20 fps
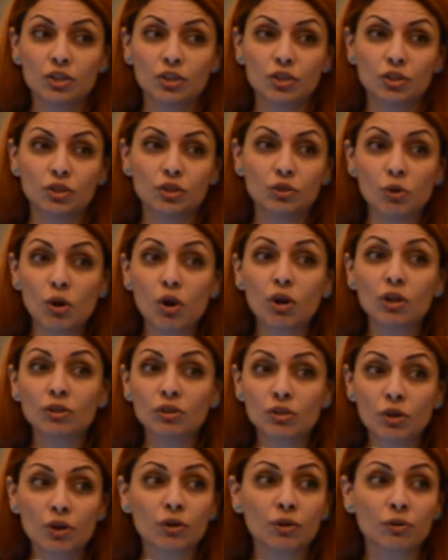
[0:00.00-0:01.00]
"You all
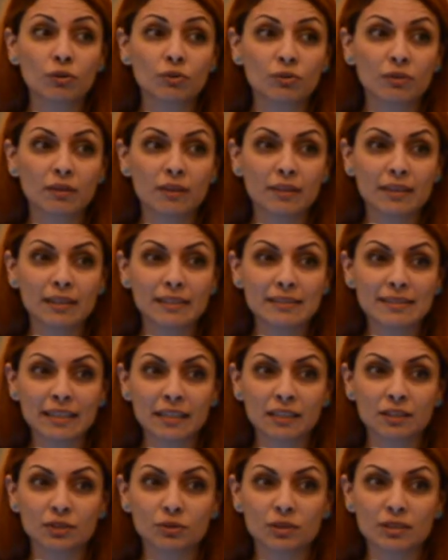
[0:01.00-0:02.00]
know that
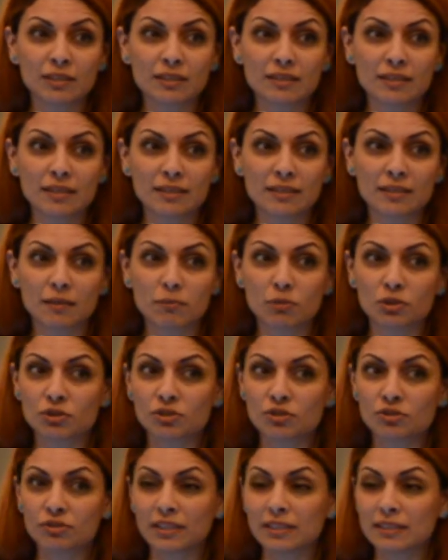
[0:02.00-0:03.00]
St. Louis is the
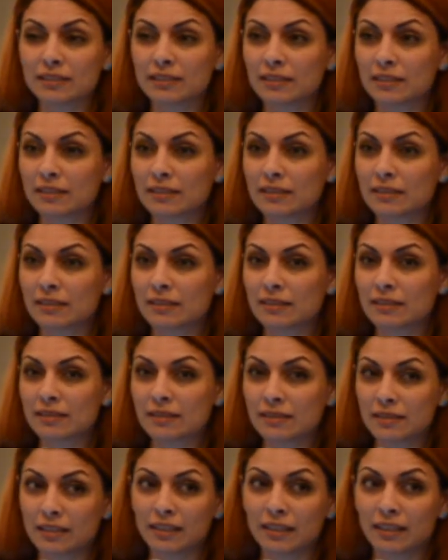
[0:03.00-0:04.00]
most racist
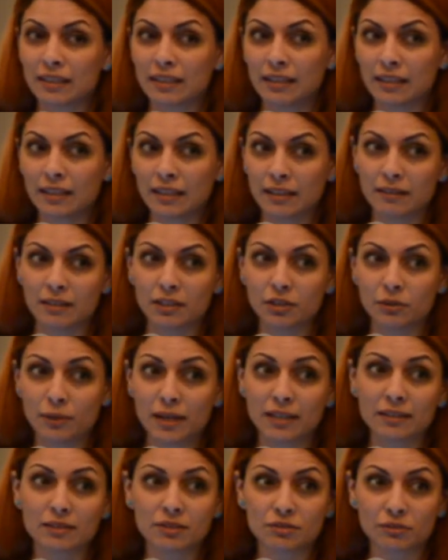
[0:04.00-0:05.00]
city in the
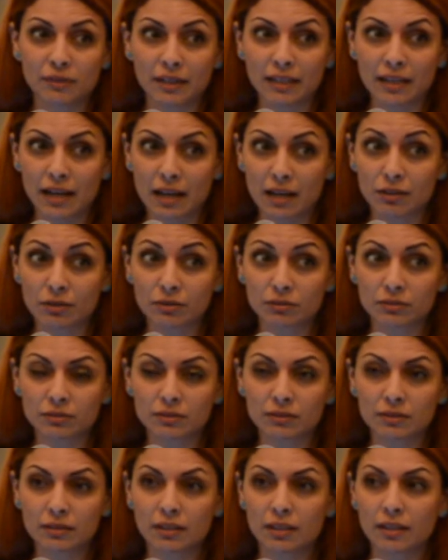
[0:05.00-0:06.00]
US right now.
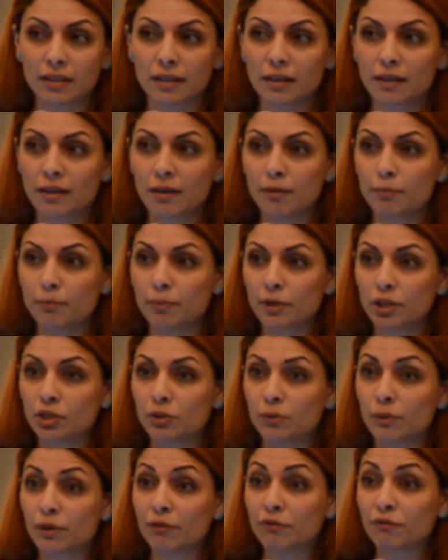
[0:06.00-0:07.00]
But
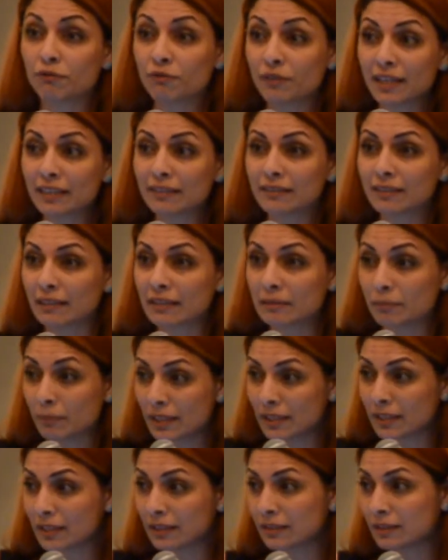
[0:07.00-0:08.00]
you are afraid to
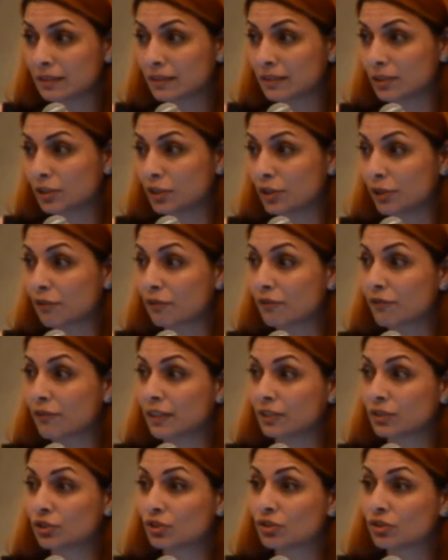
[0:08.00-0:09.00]
admit it, you're
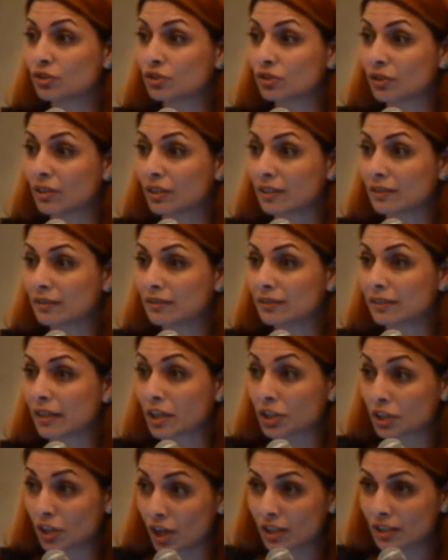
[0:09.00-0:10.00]
afraid to
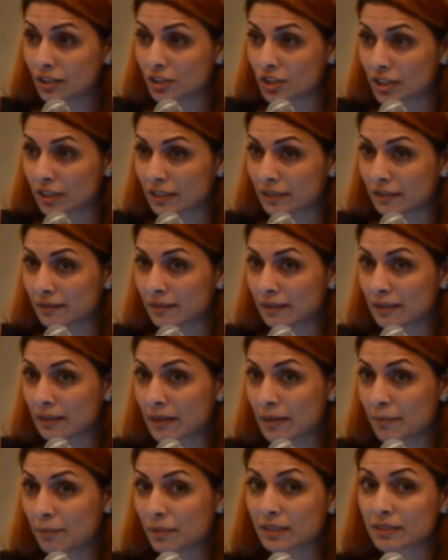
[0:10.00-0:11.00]
acknowledge it,
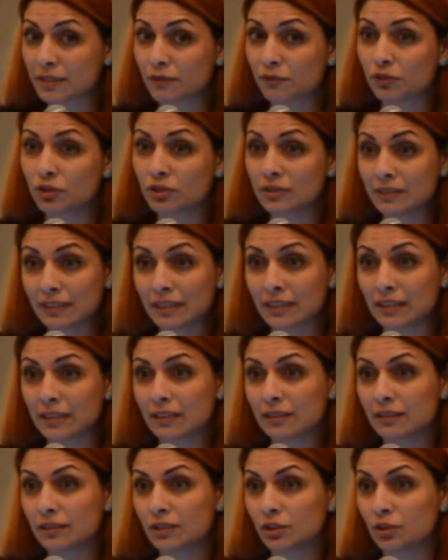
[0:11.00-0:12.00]
because if you
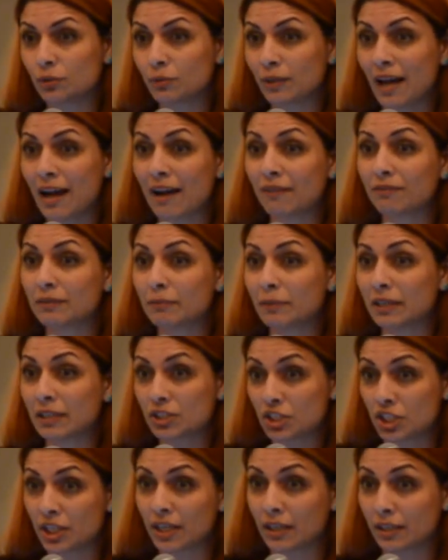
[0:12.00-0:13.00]
did, you would have to make
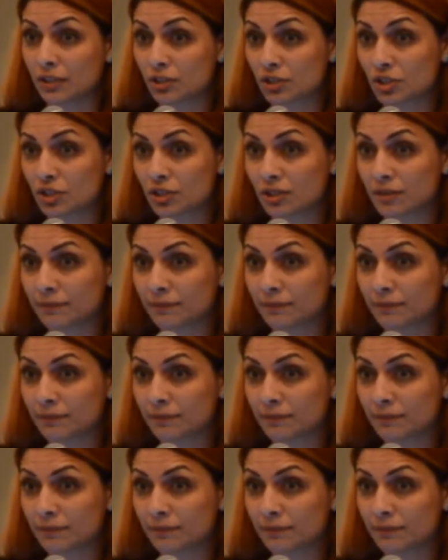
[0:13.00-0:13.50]
change."